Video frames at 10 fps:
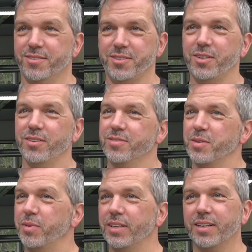So if
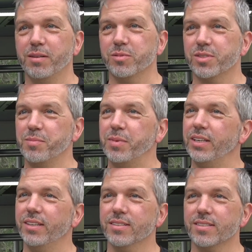somebody comes to
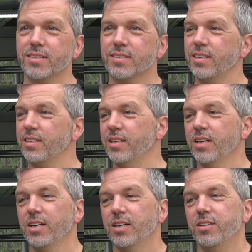me and says, hey,
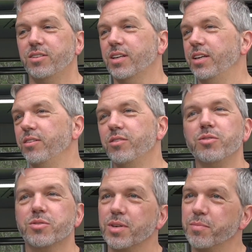can you
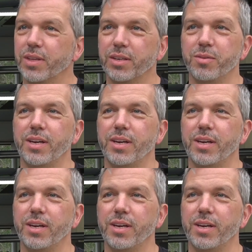do something,